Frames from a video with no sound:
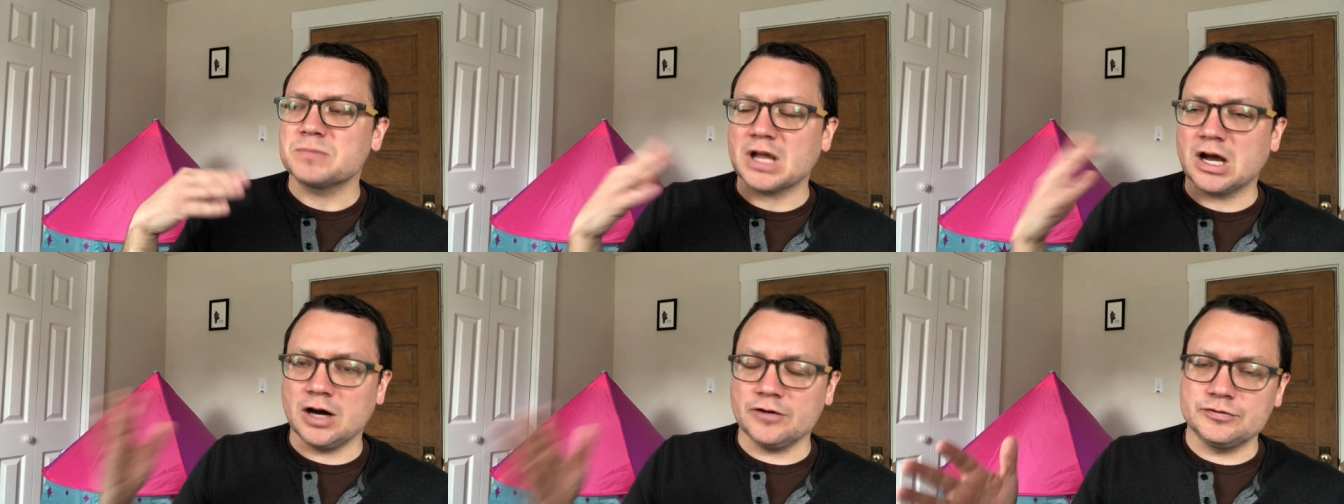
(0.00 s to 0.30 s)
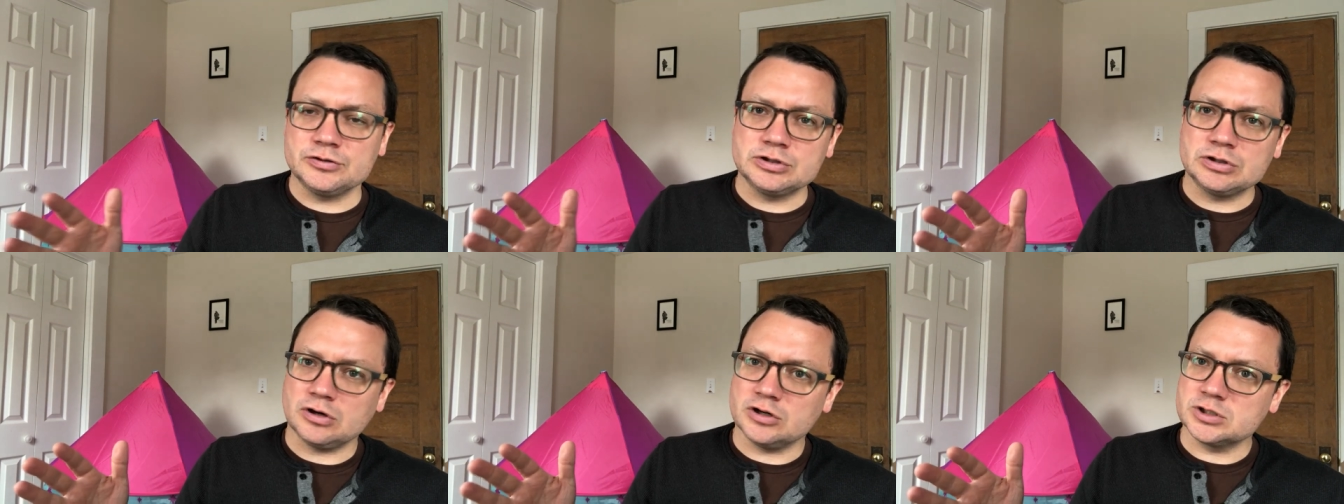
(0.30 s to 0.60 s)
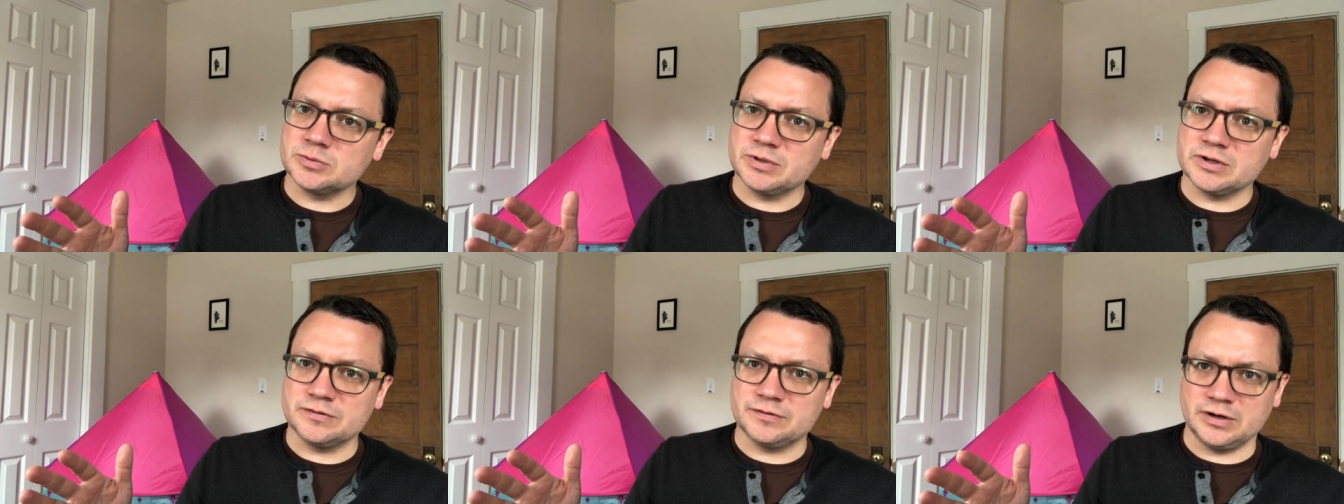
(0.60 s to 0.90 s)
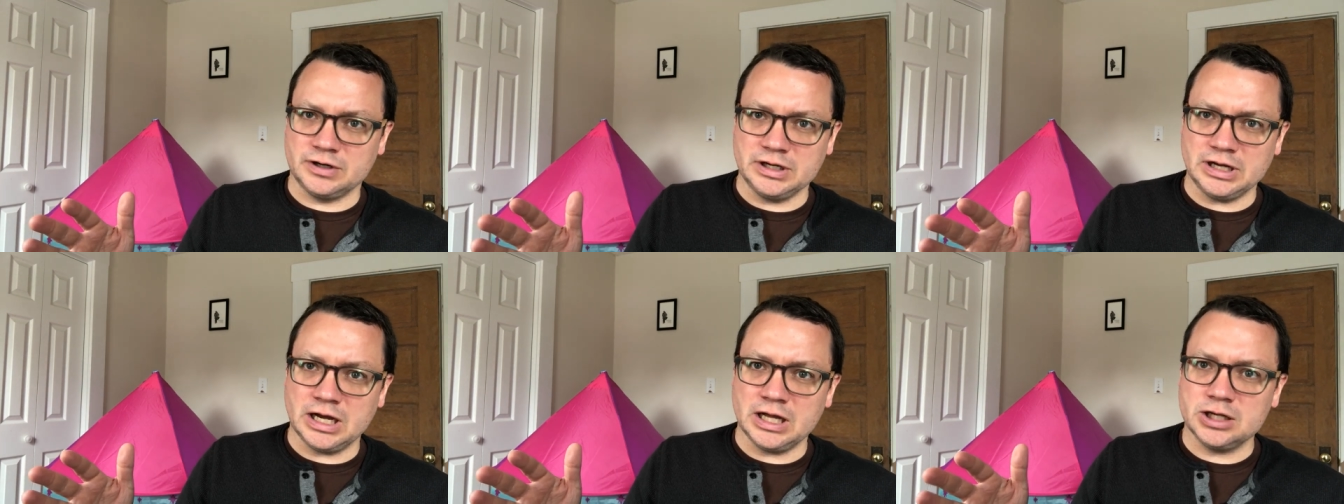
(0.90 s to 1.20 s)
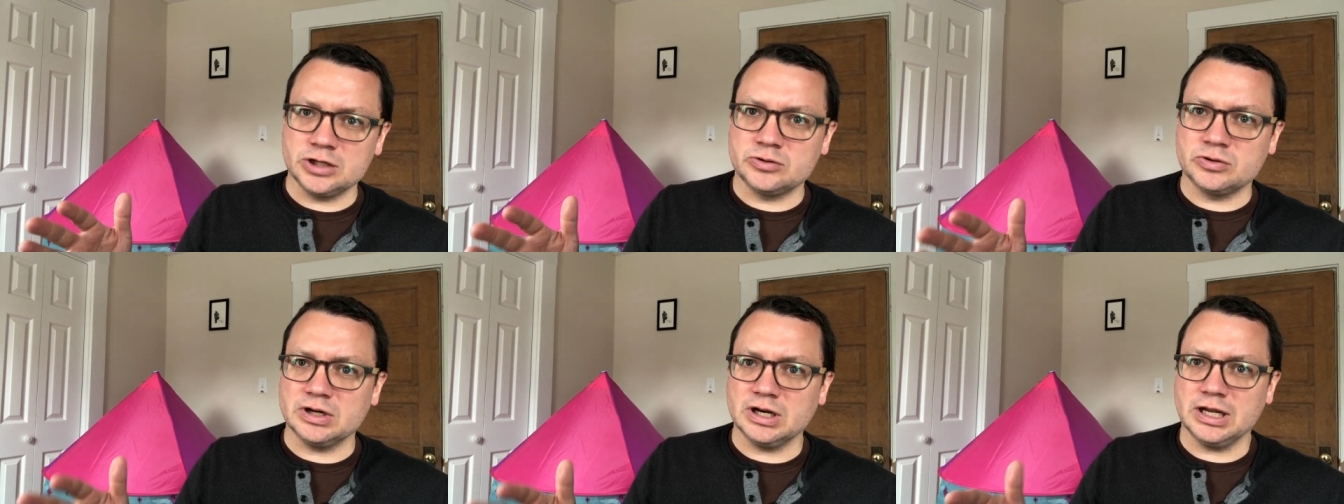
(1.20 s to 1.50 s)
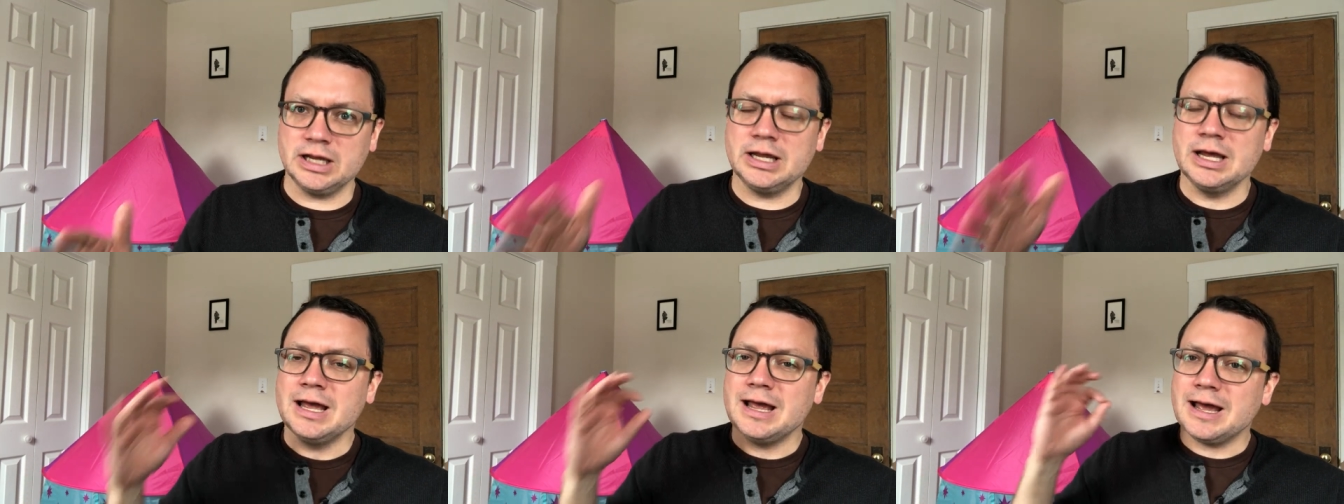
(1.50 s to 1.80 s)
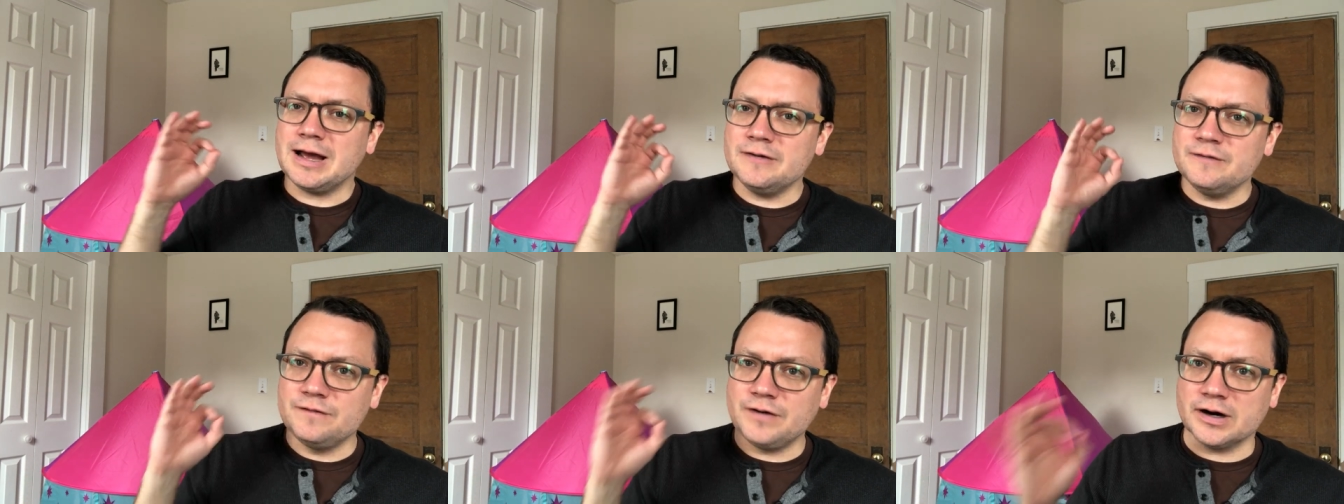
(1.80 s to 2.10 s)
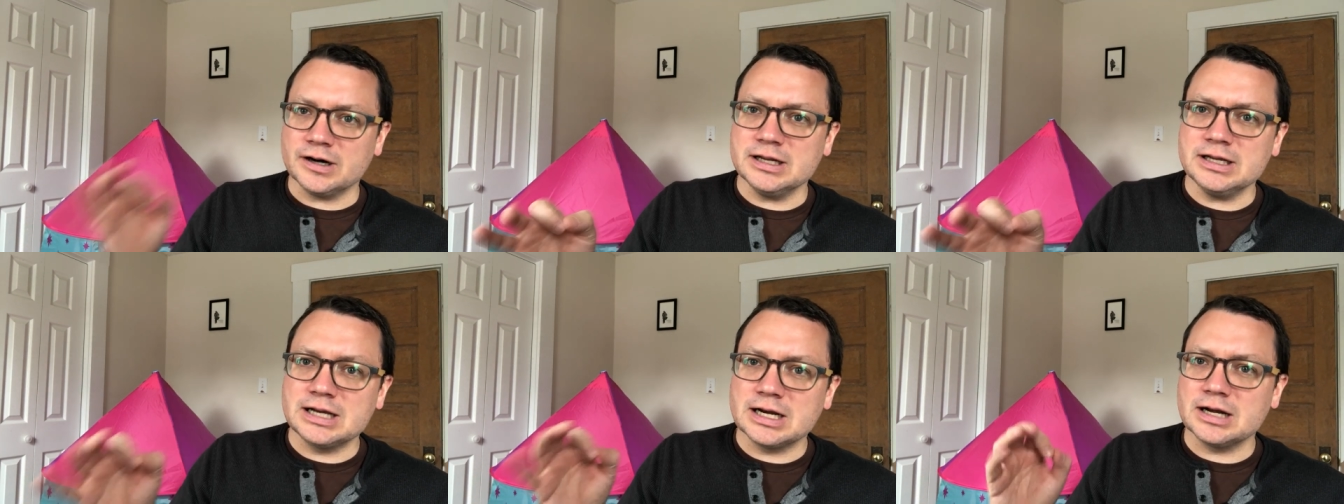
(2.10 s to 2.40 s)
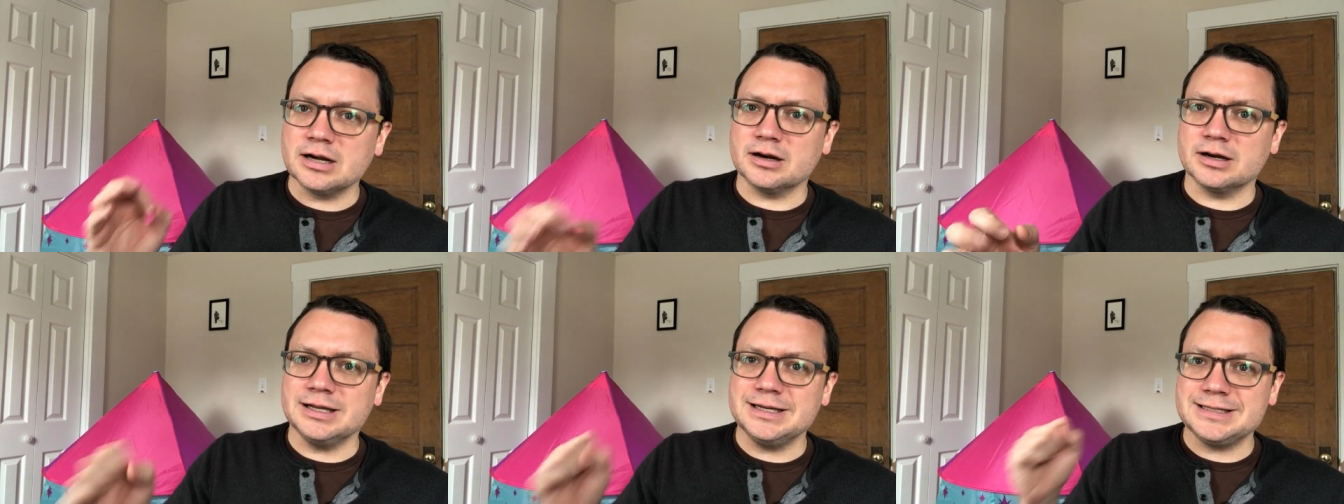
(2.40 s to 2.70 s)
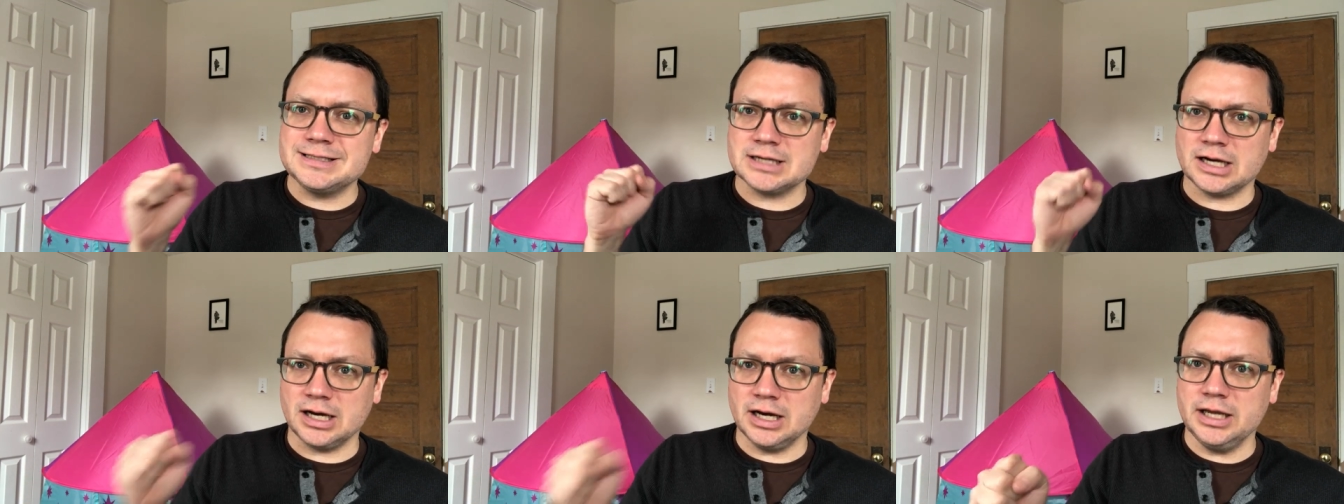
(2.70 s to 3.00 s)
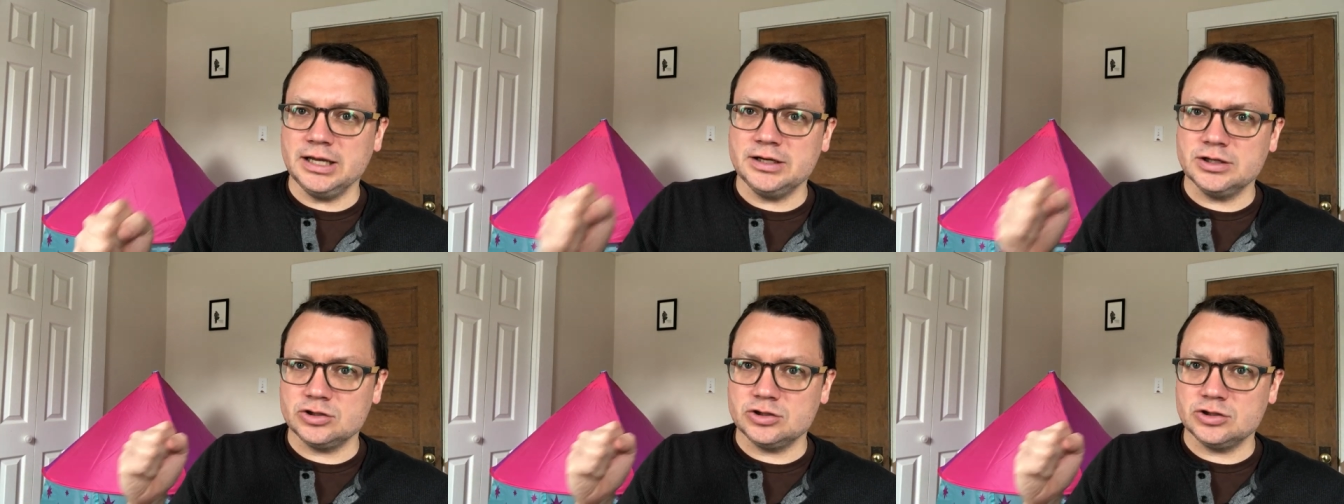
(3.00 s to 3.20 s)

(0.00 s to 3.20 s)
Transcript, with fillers: often talked about it very eloquently and very clearly tied